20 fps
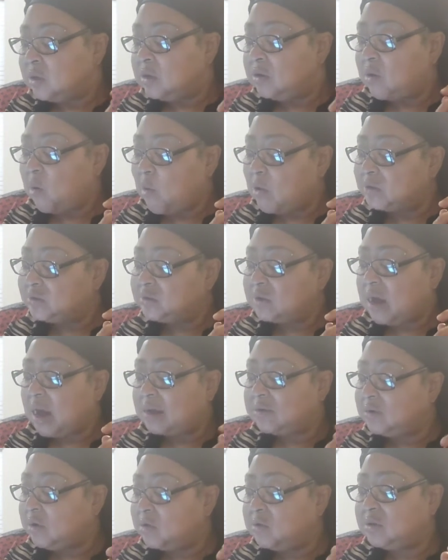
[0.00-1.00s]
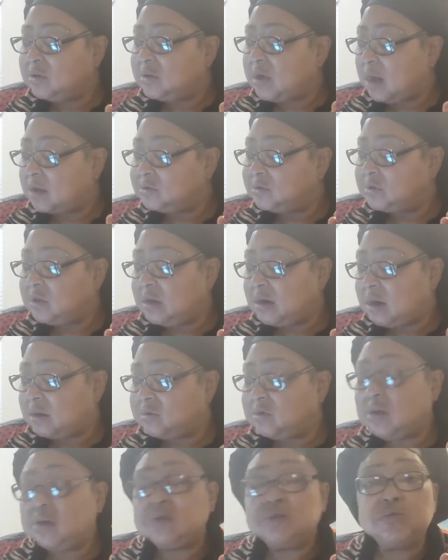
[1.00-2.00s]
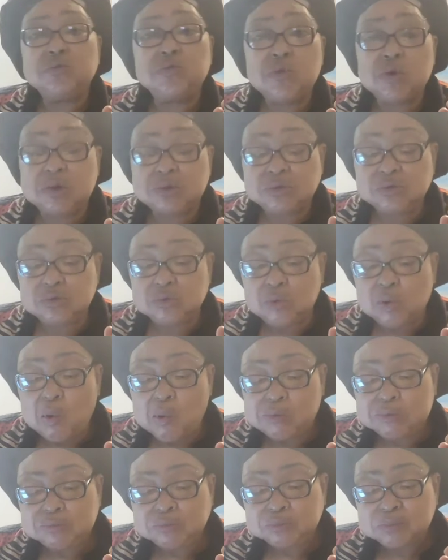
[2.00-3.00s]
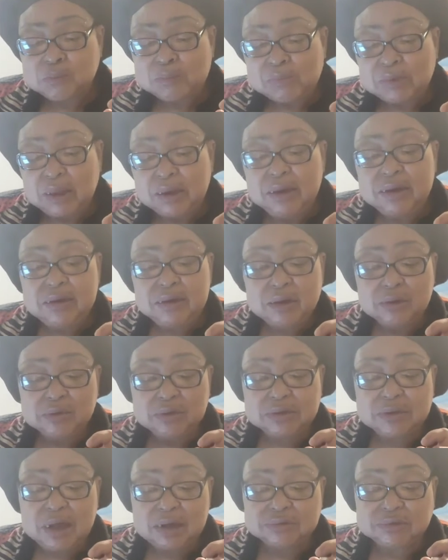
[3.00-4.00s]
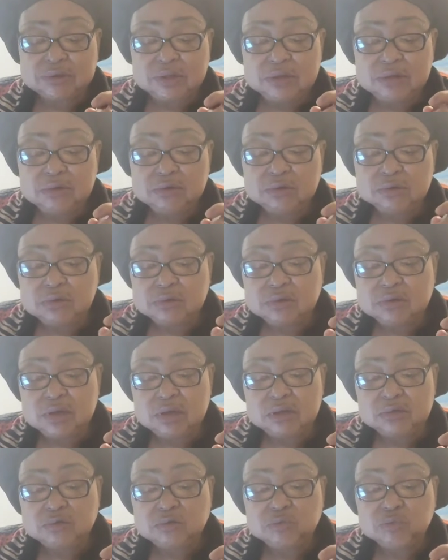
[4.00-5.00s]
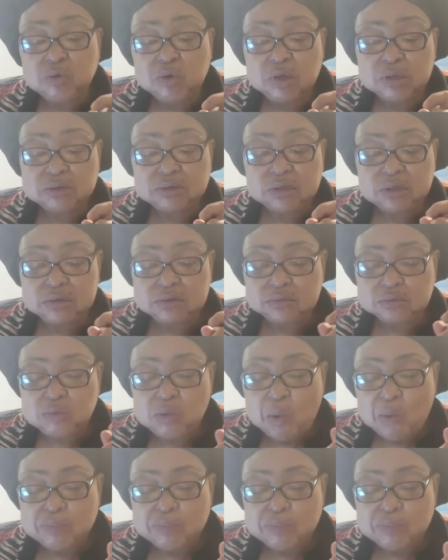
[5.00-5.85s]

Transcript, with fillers: The Lord said, I know the thoughts that I think towards you. He know the thoughts that he think towards us.